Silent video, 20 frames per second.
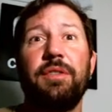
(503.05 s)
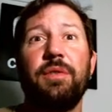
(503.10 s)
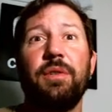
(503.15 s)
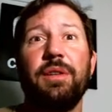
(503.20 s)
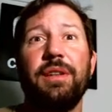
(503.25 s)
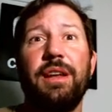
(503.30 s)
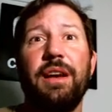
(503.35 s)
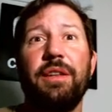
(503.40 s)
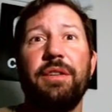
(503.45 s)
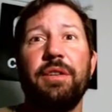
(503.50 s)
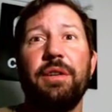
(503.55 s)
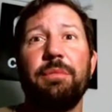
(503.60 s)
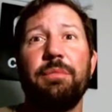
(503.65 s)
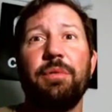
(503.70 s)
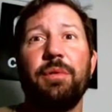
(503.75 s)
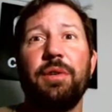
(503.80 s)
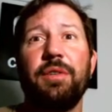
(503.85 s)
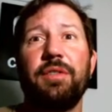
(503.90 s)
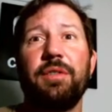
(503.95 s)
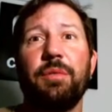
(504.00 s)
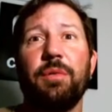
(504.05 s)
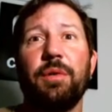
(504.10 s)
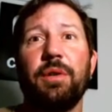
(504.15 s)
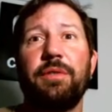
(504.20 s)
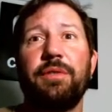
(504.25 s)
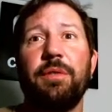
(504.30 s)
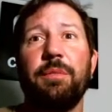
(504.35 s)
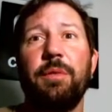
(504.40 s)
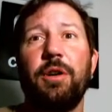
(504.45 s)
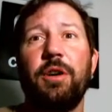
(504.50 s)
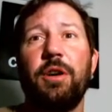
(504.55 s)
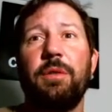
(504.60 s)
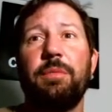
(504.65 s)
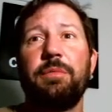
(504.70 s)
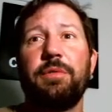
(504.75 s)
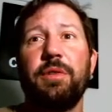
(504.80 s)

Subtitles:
to allow their employees to work from home.